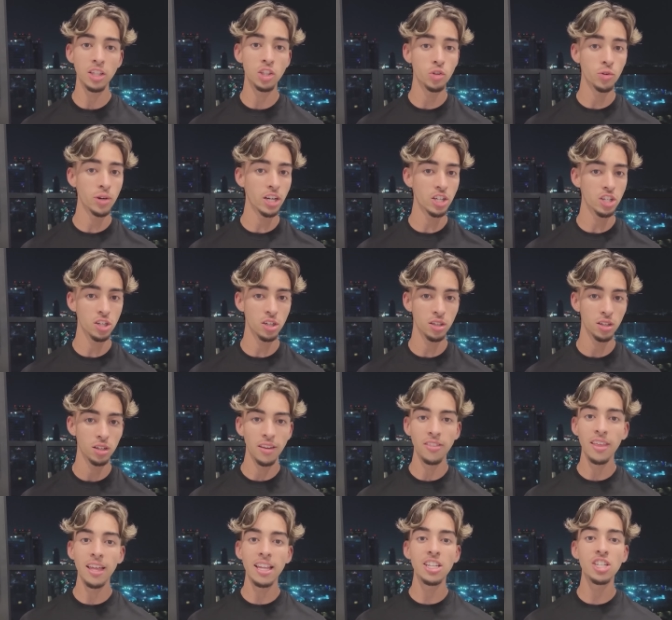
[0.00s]
interaction,
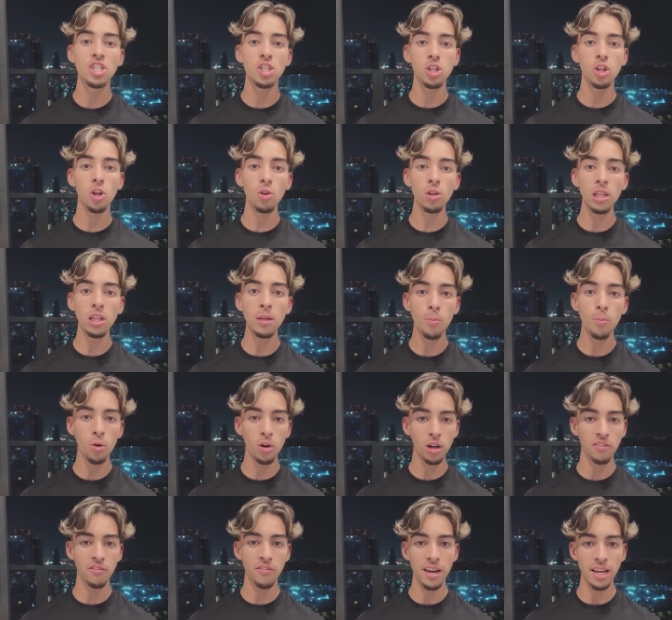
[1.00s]
and then slowly
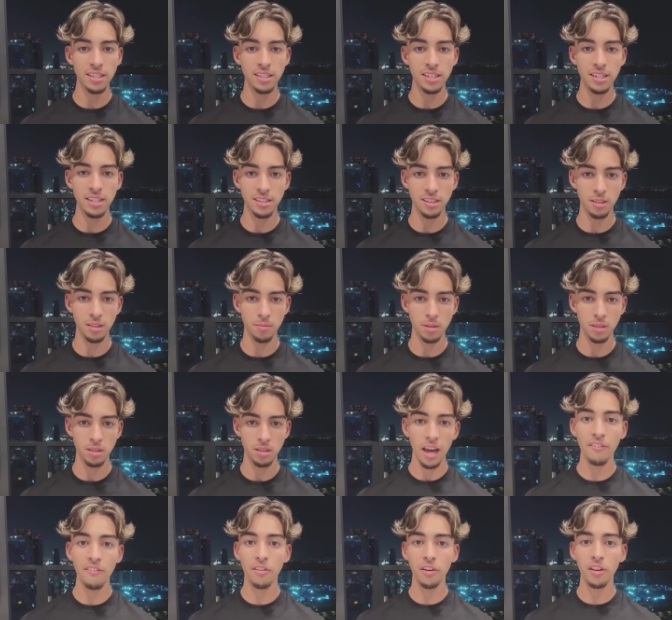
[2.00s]
more advanced systems.
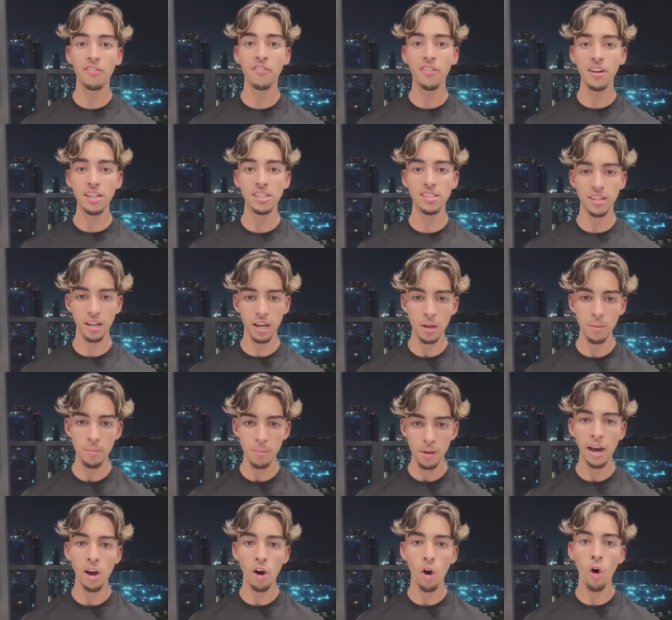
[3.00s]
And for the first time,
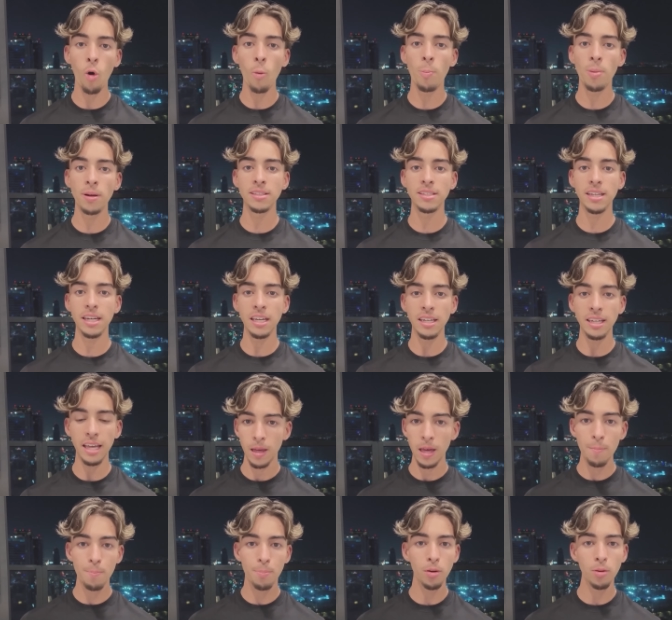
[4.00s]
I opened an
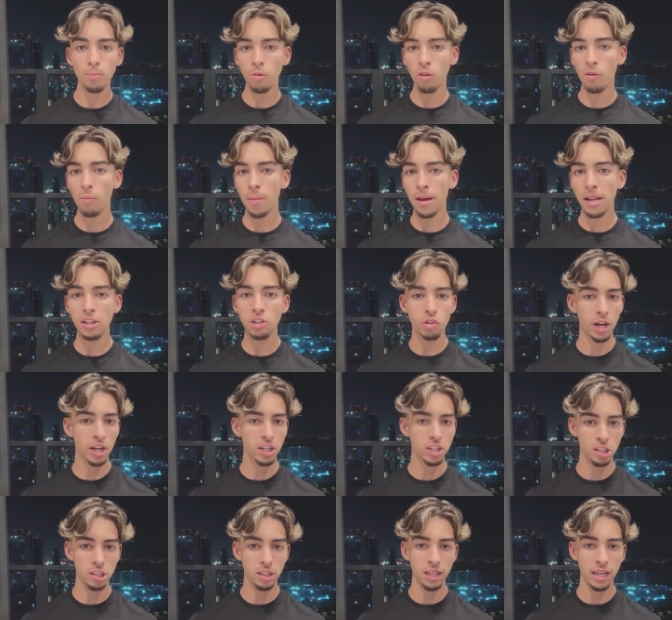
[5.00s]
input, movement,
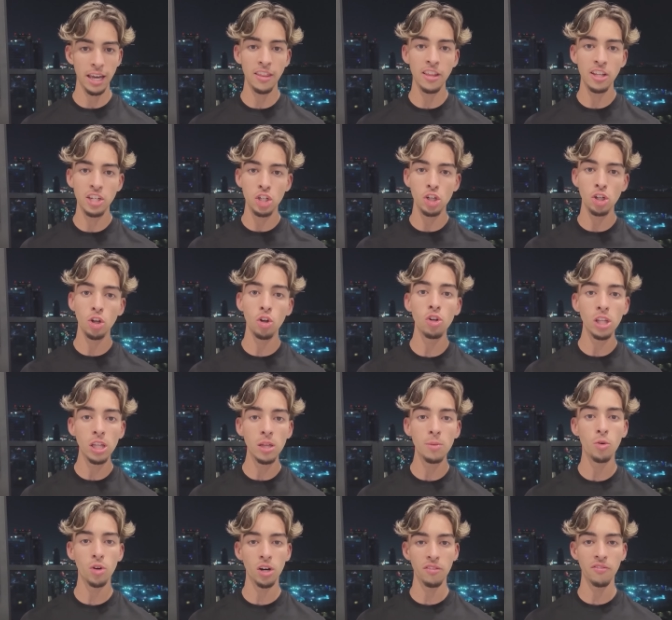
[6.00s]
interaction, and then
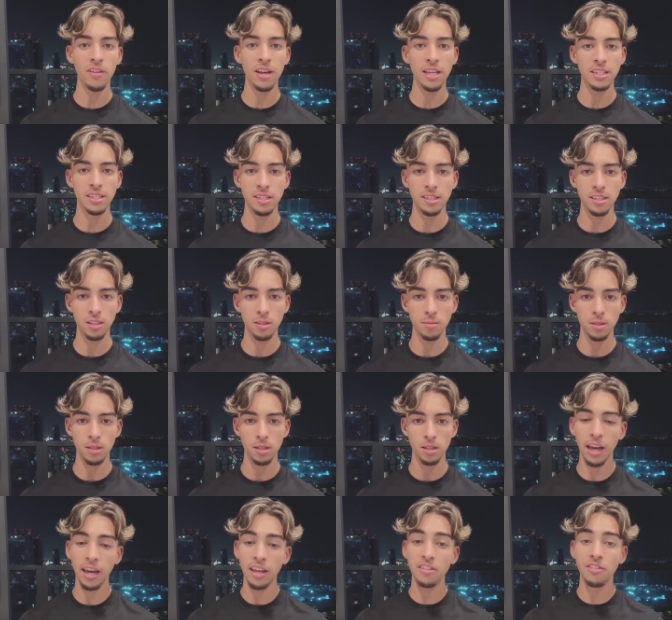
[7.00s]
slowly more advanced systems.
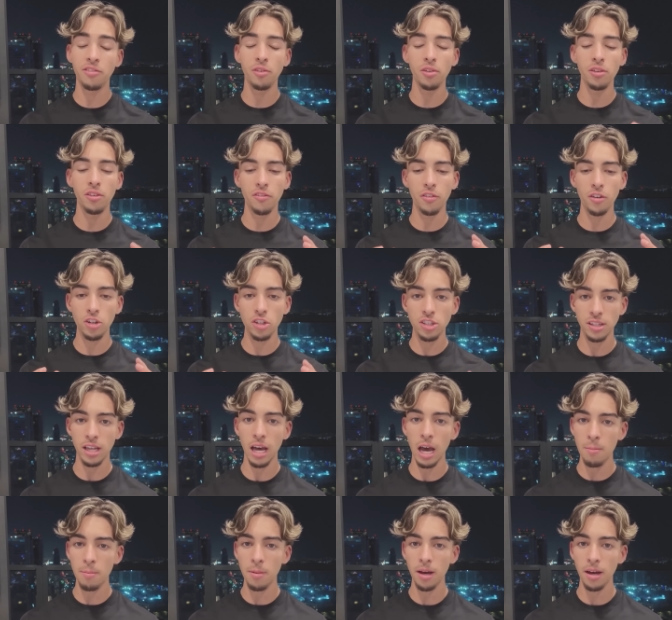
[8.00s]
And for the first
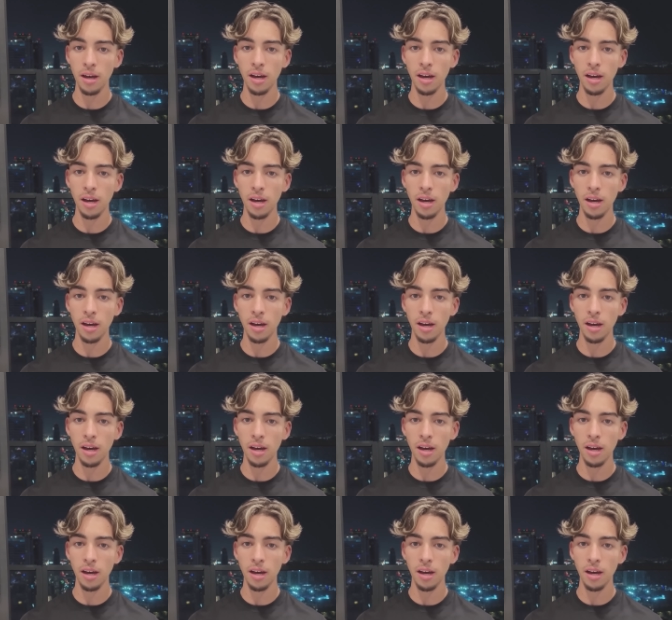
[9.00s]
time,